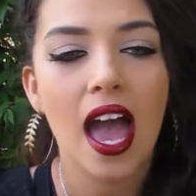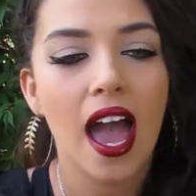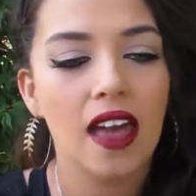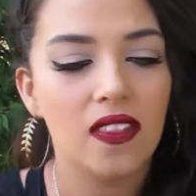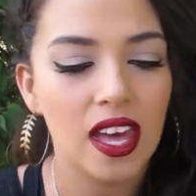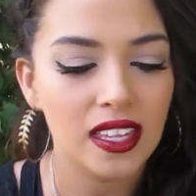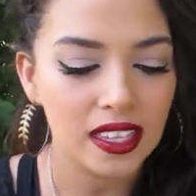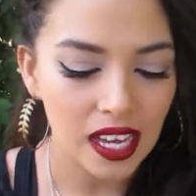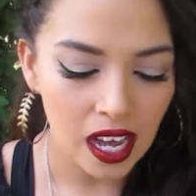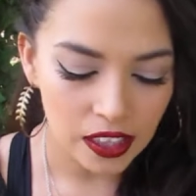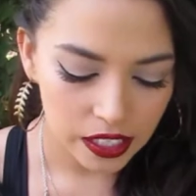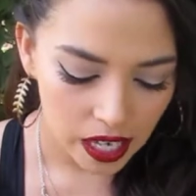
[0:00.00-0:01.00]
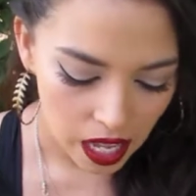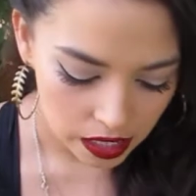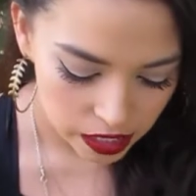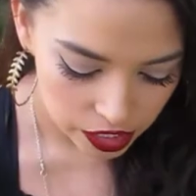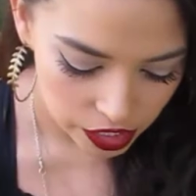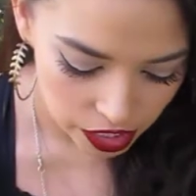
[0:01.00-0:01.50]
And then the other
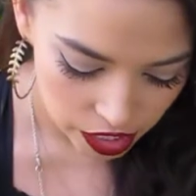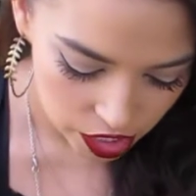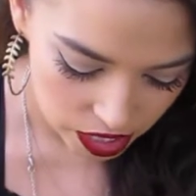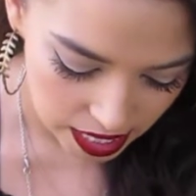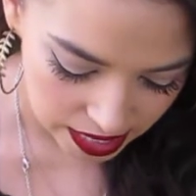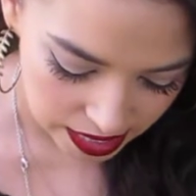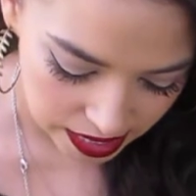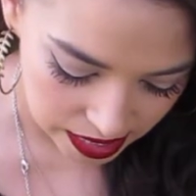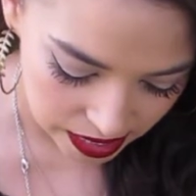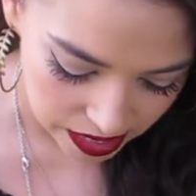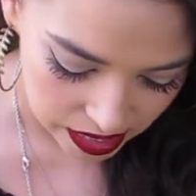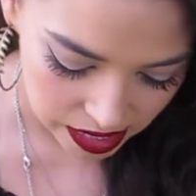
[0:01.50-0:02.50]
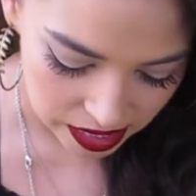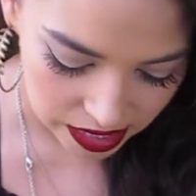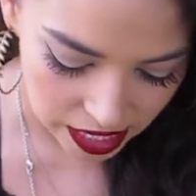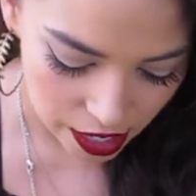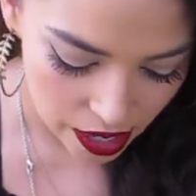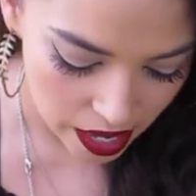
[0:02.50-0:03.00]
colors are just,
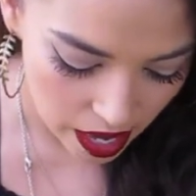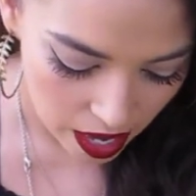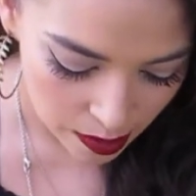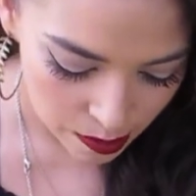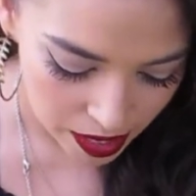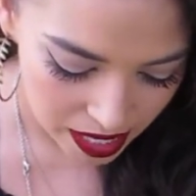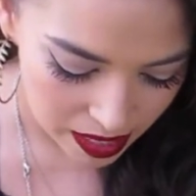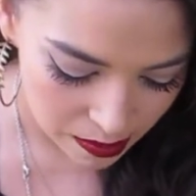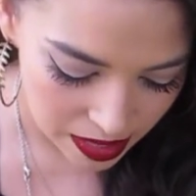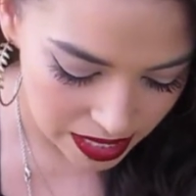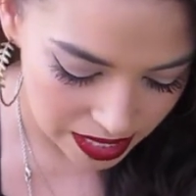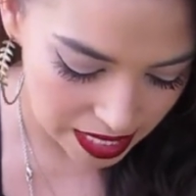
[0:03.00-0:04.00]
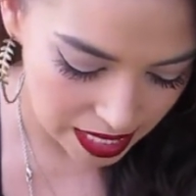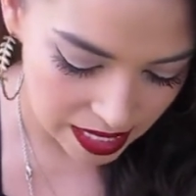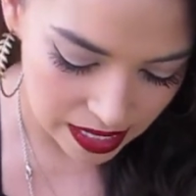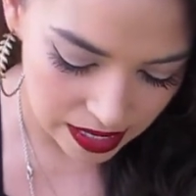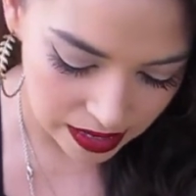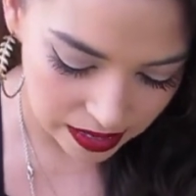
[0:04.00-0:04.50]
they're not
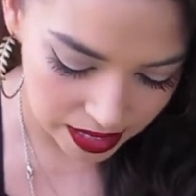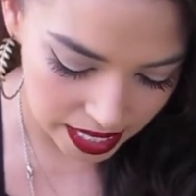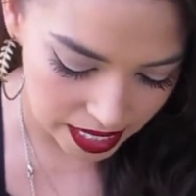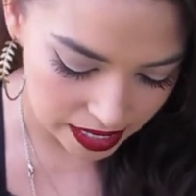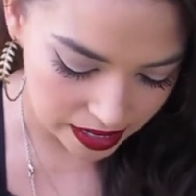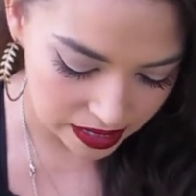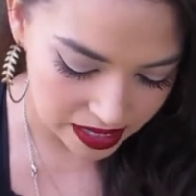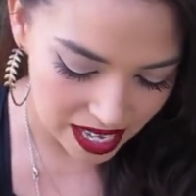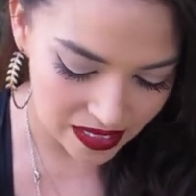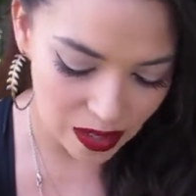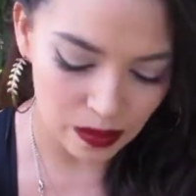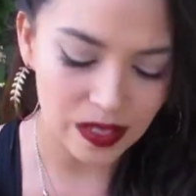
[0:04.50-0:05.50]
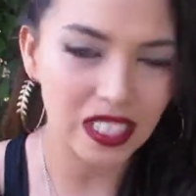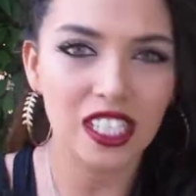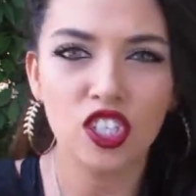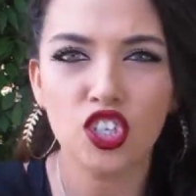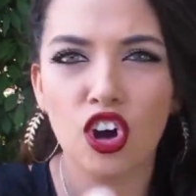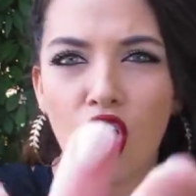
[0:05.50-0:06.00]
pigmented. Like, and they're really
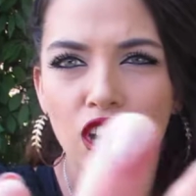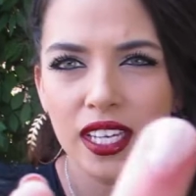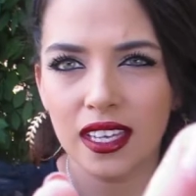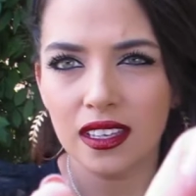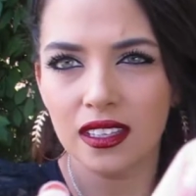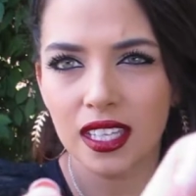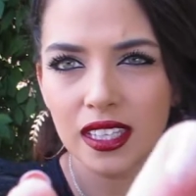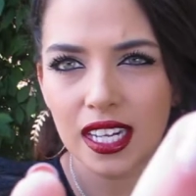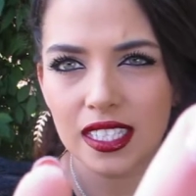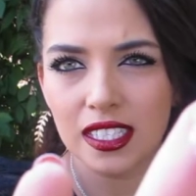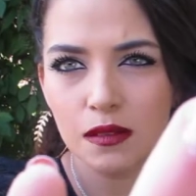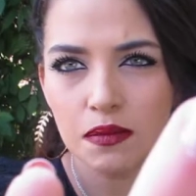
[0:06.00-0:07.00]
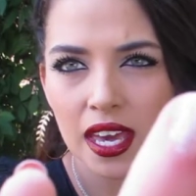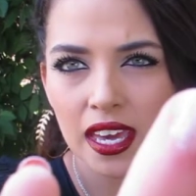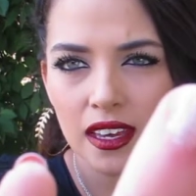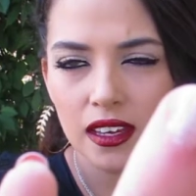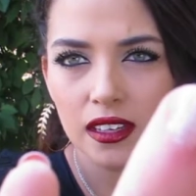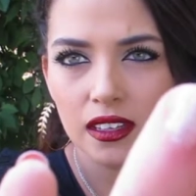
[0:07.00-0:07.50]
chalky. Like, that's the pink.